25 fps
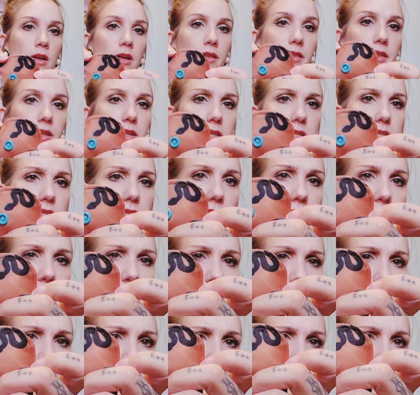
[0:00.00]
The
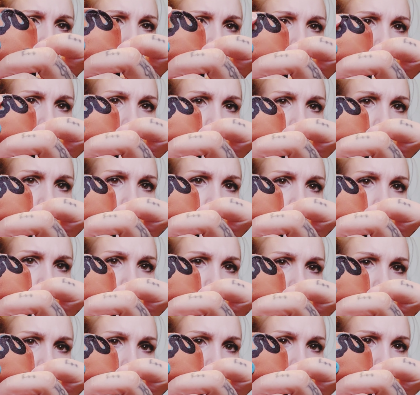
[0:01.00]
stitching on the
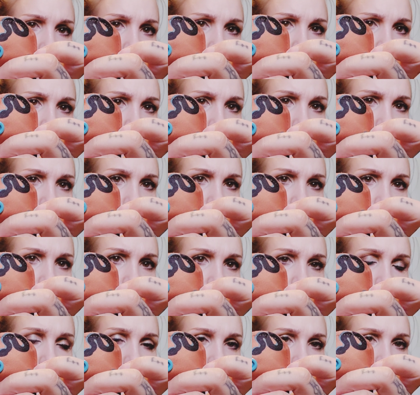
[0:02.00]
outside,
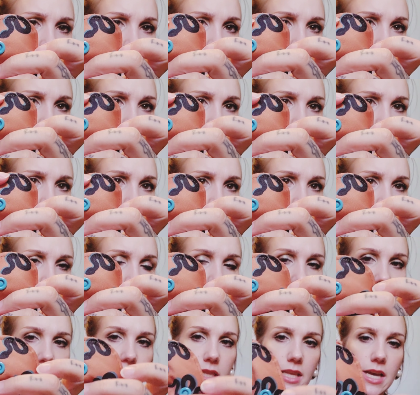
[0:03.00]
see how
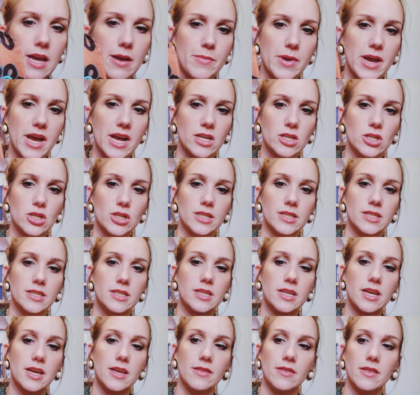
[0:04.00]
nicely that
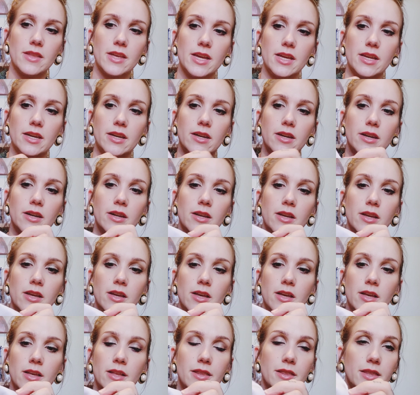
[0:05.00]
matches, and then
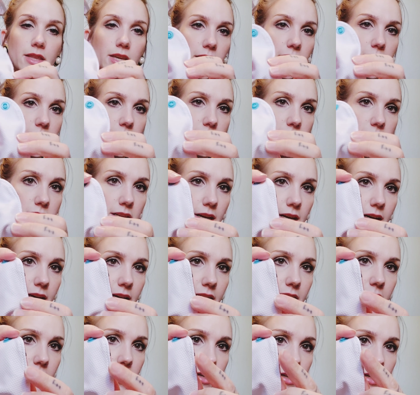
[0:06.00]
the
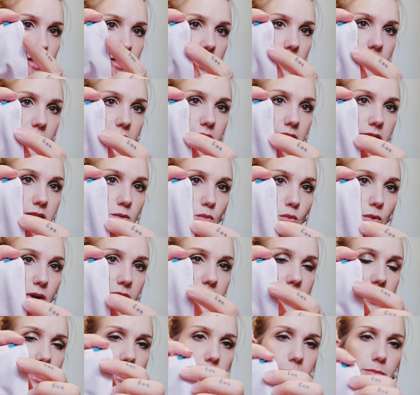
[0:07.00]
inside is
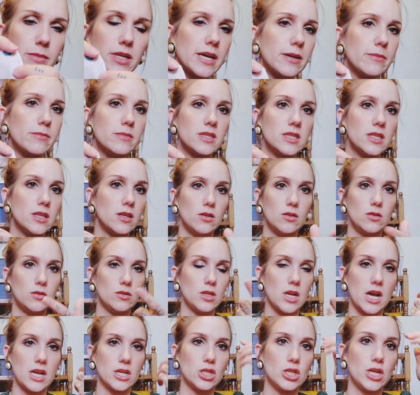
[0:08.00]
white. Sometimes they'll
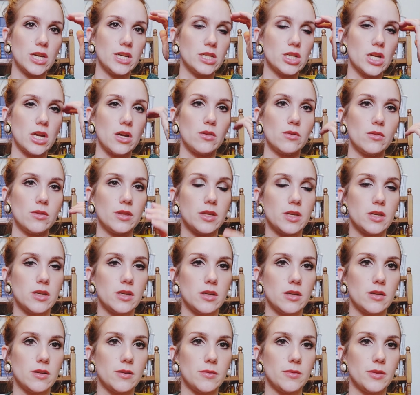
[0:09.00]
not change out
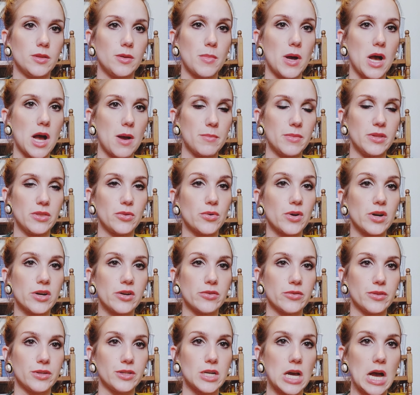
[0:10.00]
the bobbin thread
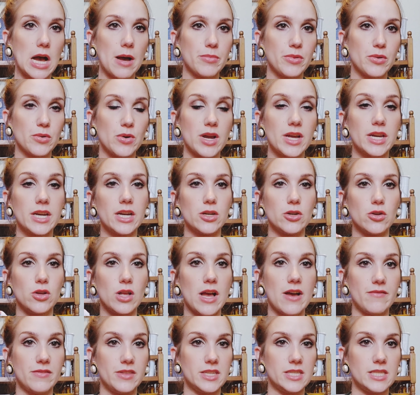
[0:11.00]
or the top thread, and you'll
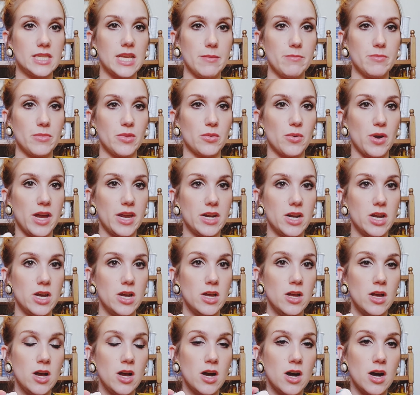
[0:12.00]
have the same thread
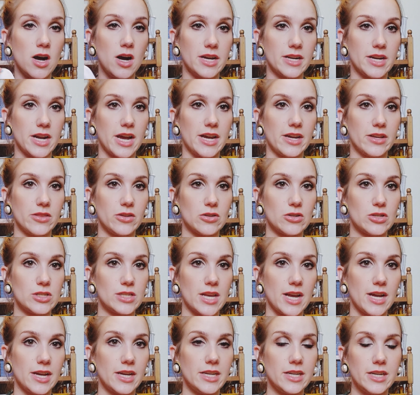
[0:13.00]
on either
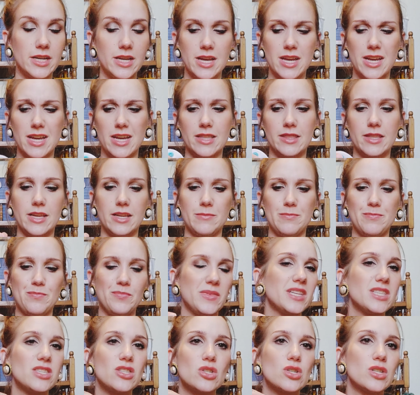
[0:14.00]
side, and then
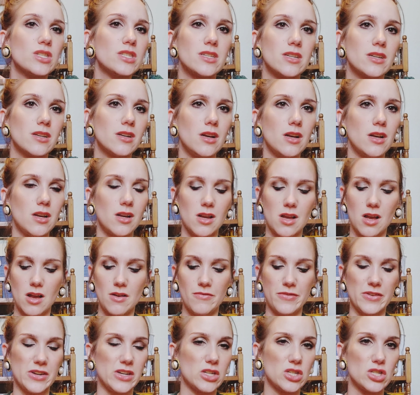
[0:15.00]
it's just a
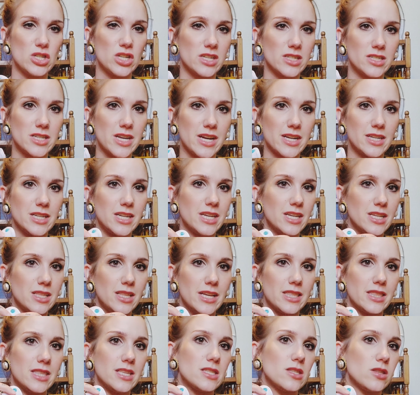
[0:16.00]
finishing technique.
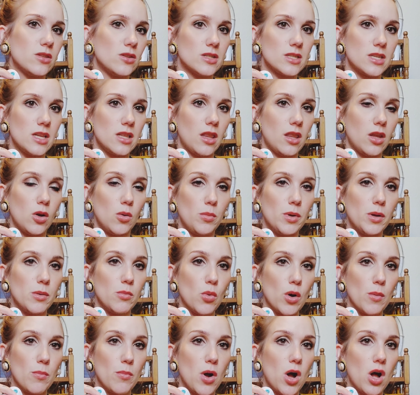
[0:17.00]
Like, this looks a little bit
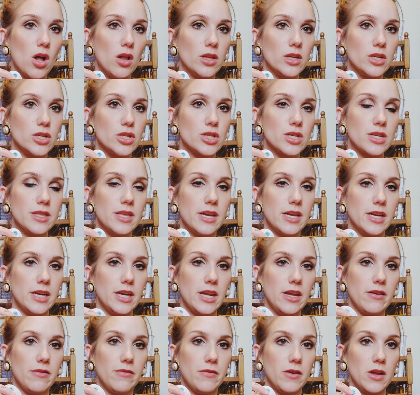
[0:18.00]
more polished than
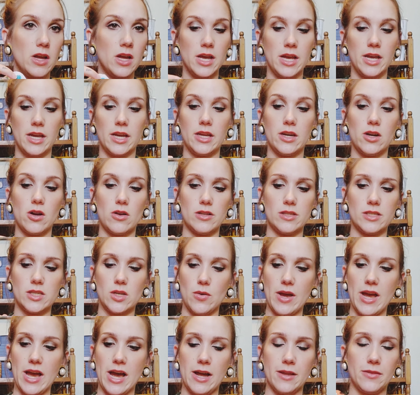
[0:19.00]
if it also
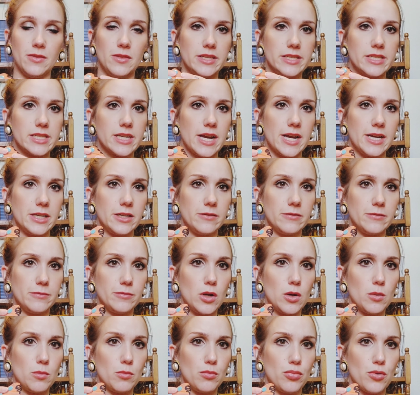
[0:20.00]
had this kind of
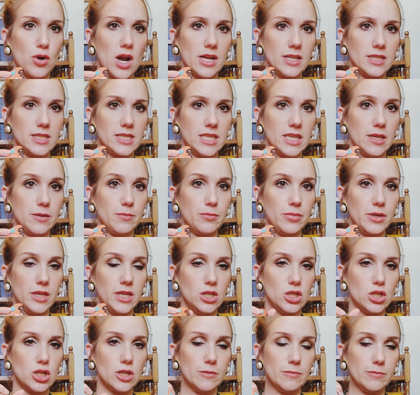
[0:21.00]
bronzy
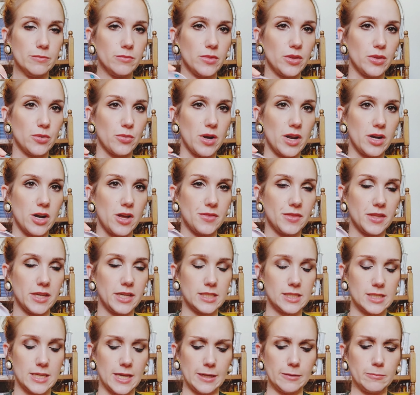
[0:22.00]
peach thread on the
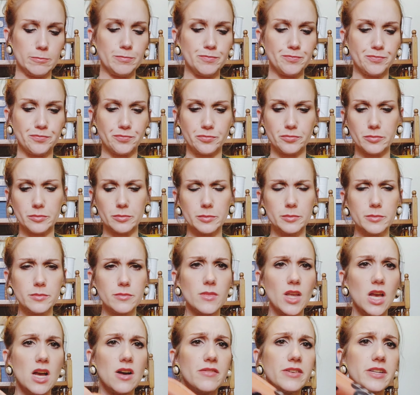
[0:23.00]
inside.
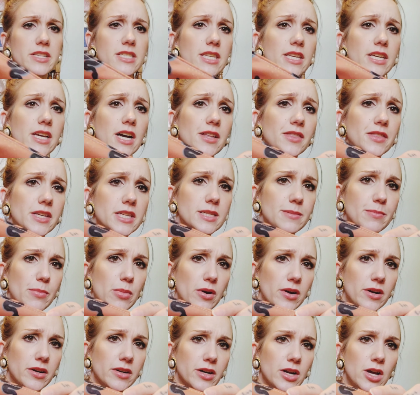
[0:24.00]
Obviously on this
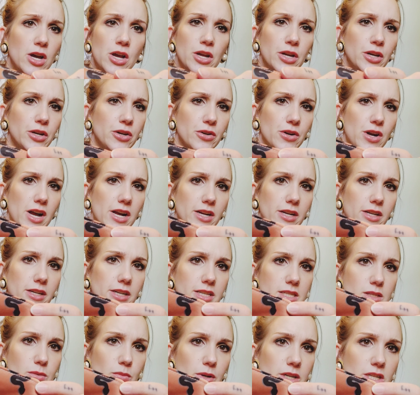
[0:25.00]
part you're not going to
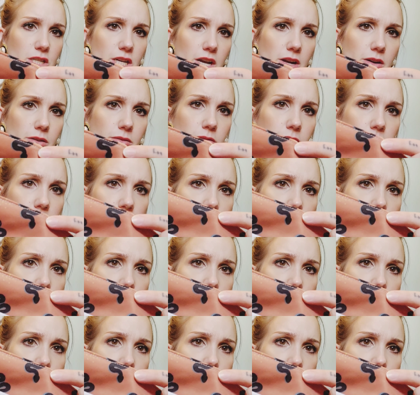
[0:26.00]
switch out